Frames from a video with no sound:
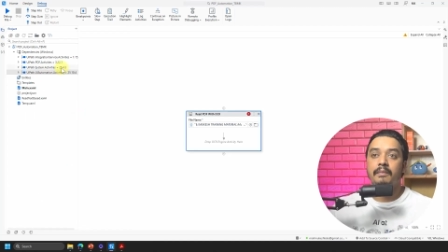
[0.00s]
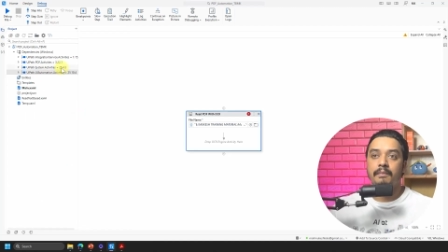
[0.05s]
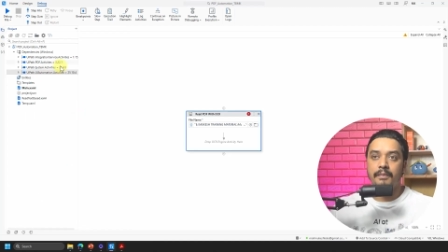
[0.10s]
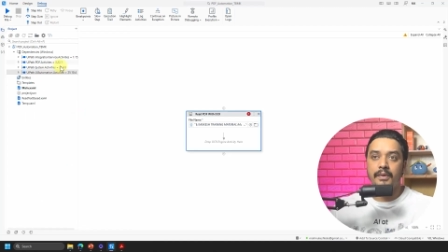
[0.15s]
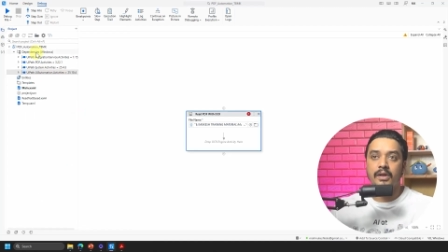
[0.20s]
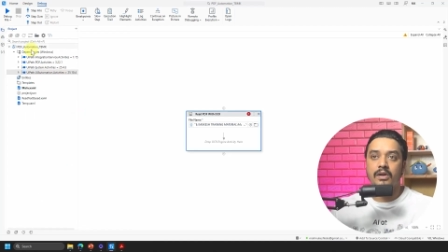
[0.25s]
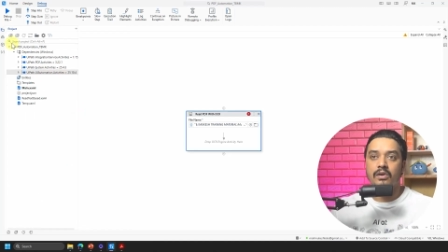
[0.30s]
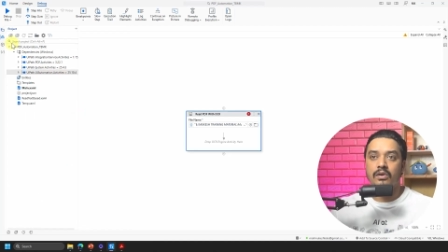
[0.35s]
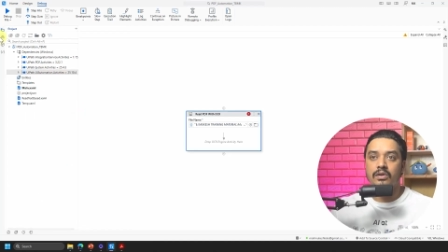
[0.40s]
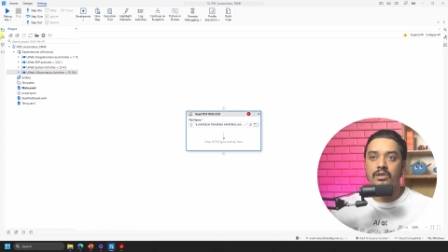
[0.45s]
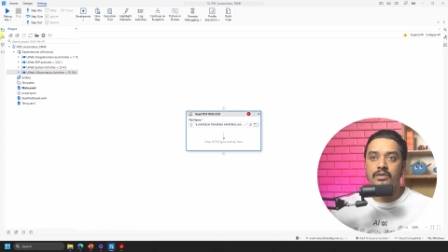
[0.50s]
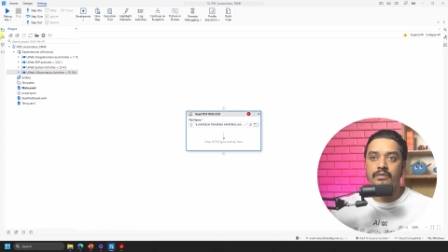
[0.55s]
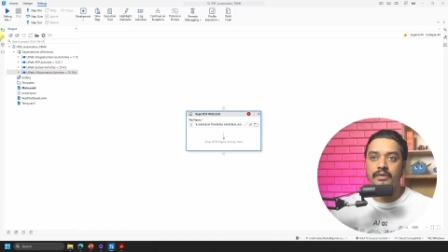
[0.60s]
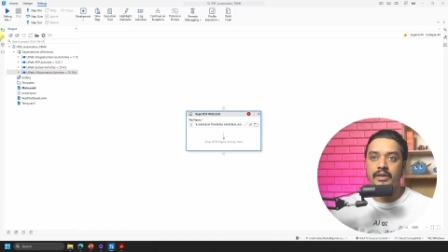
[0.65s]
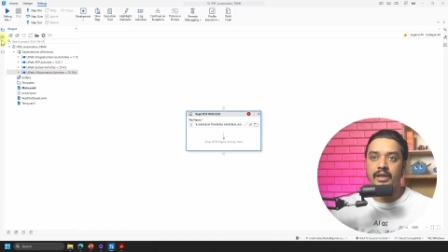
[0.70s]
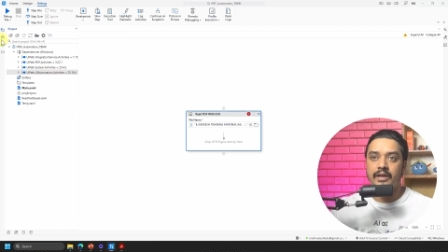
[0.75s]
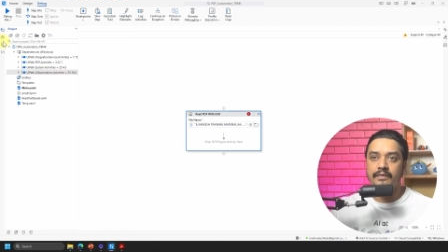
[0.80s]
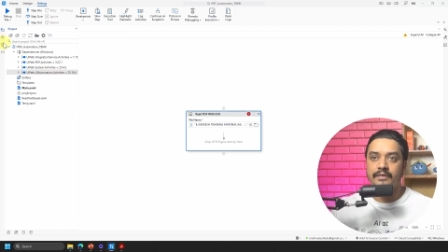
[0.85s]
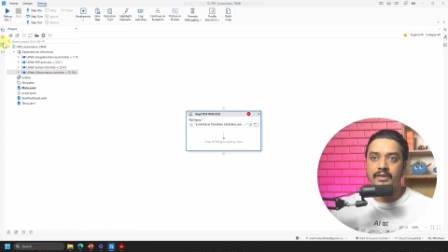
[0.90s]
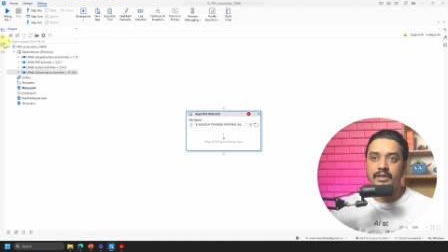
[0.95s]
Because
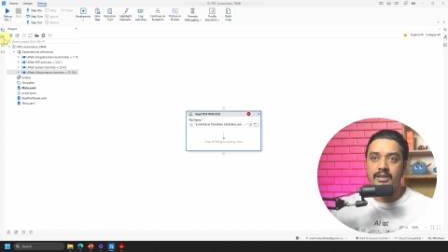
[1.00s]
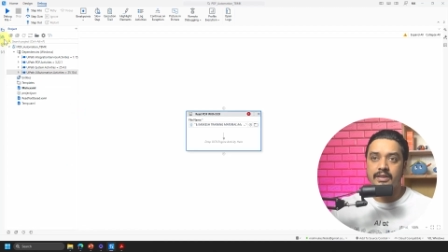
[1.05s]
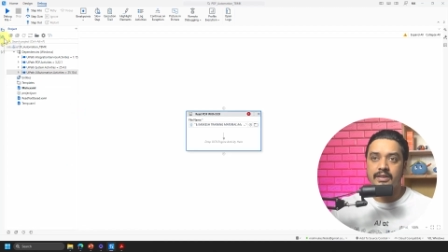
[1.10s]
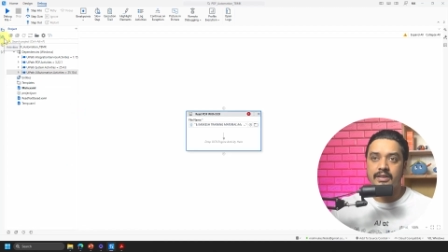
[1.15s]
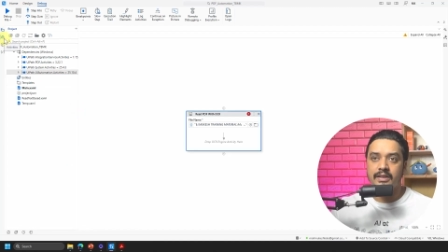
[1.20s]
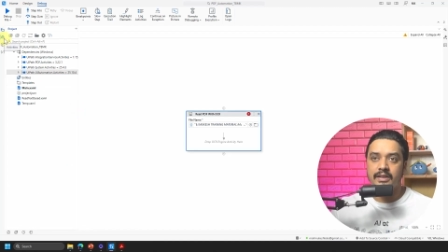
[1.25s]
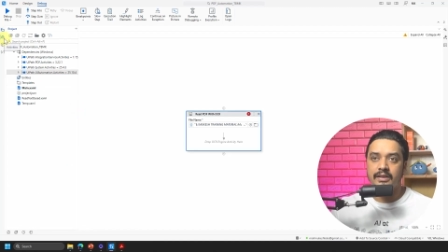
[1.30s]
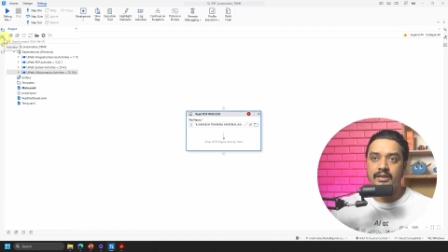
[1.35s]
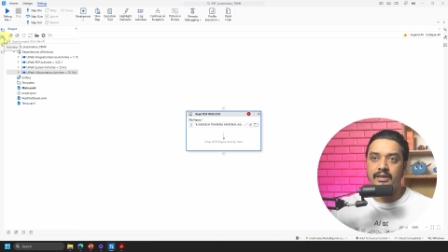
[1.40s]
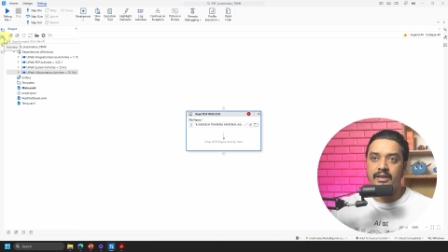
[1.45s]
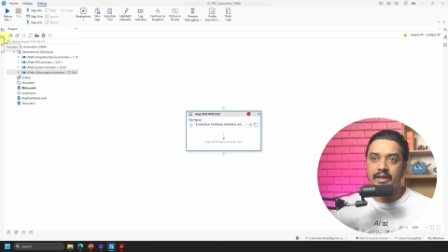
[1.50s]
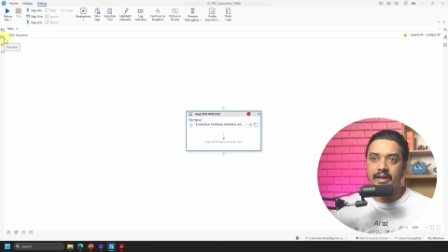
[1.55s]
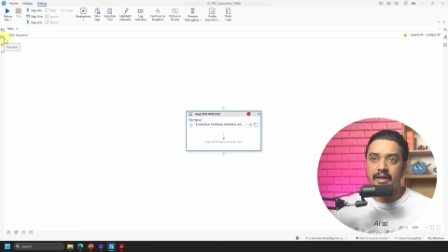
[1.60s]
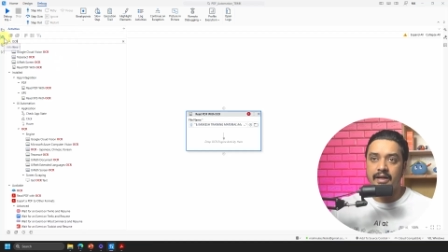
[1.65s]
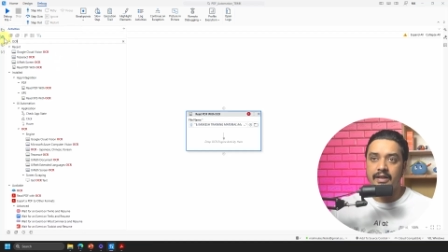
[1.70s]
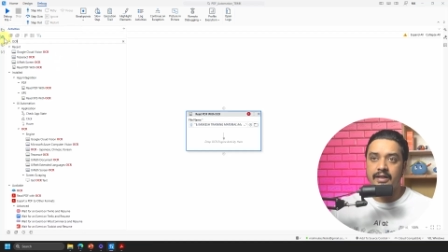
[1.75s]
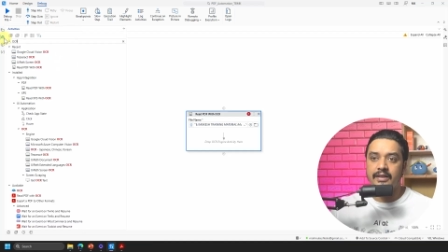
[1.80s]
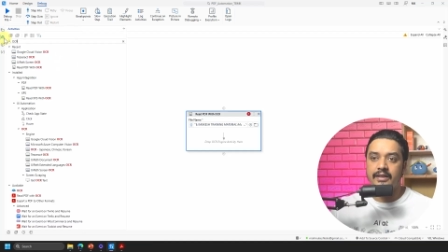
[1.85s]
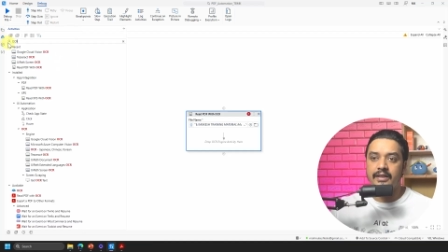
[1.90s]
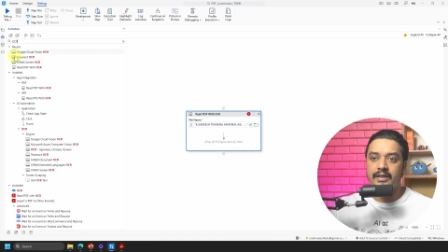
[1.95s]
we have just seen
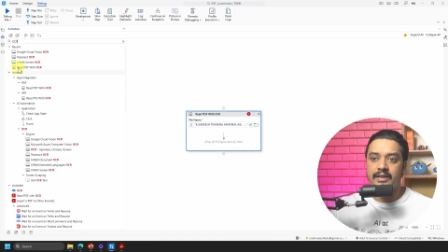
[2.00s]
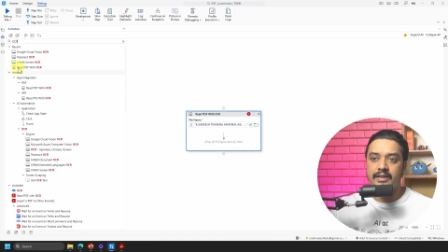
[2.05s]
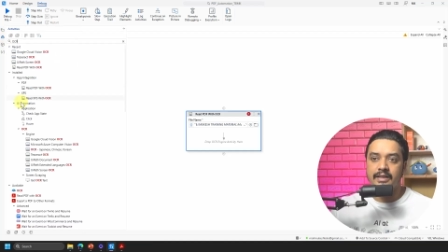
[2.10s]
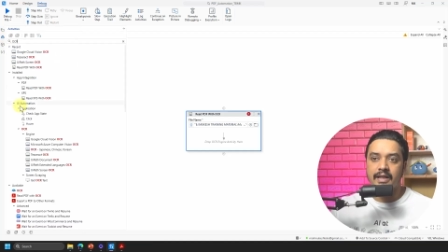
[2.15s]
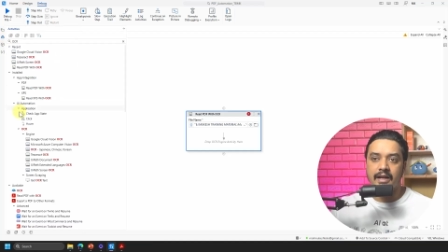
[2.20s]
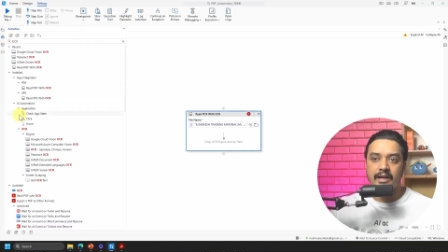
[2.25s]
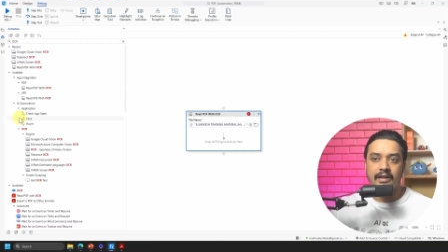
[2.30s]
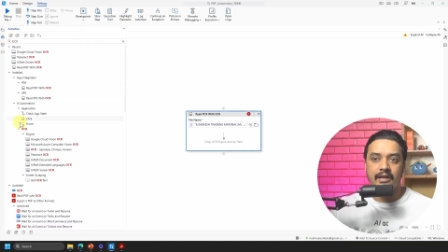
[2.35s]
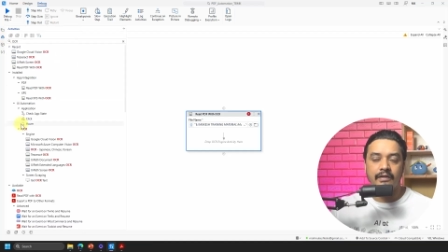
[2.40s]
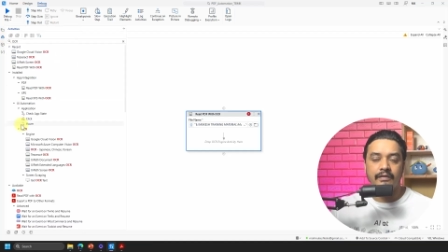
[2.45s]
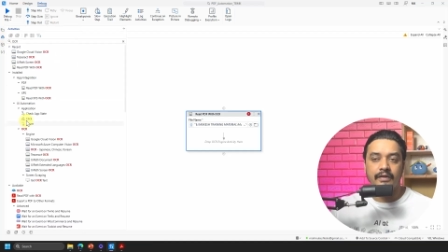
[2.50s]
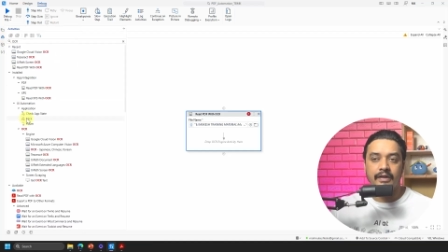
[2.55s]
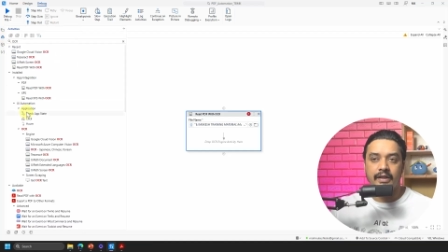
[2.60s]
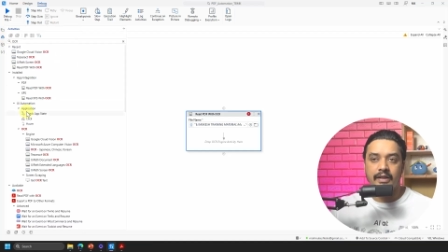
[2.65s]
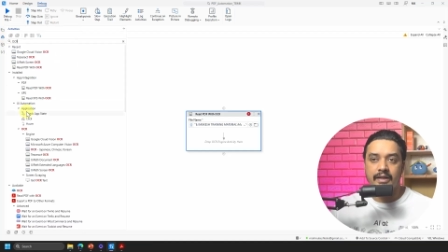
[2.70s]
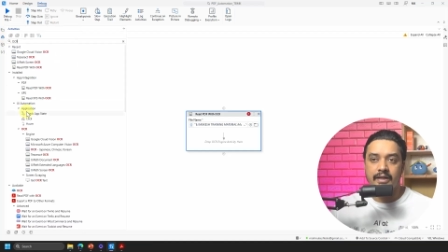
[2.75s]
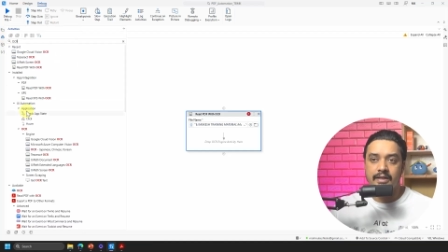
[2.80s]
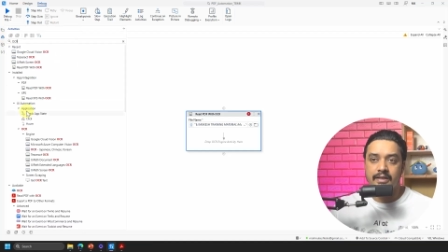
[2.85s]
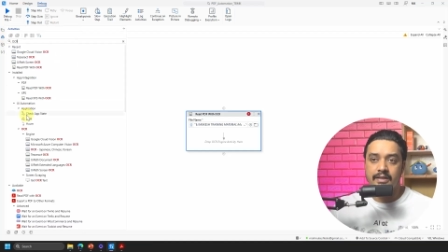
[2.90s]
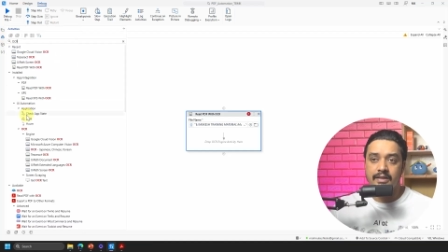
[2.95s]
that these
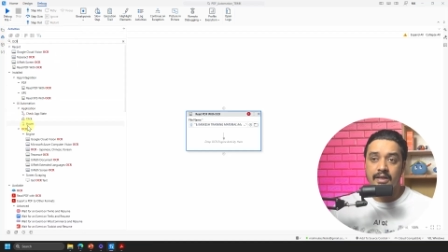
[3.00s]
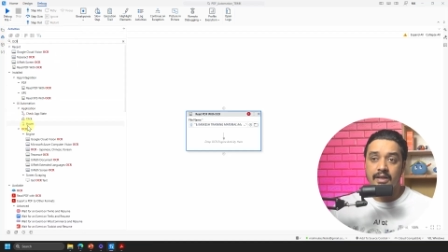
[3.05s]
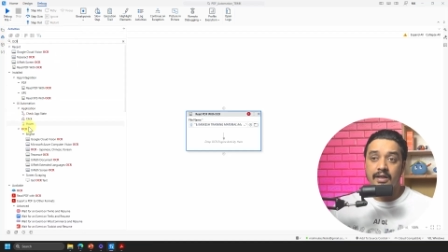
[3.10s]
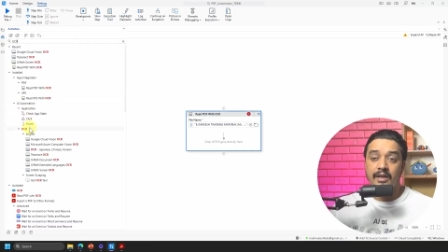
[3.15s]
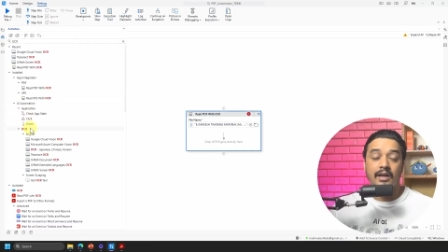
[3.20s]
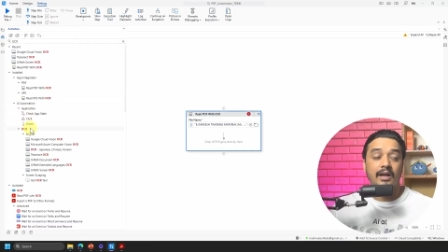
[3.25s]
activities,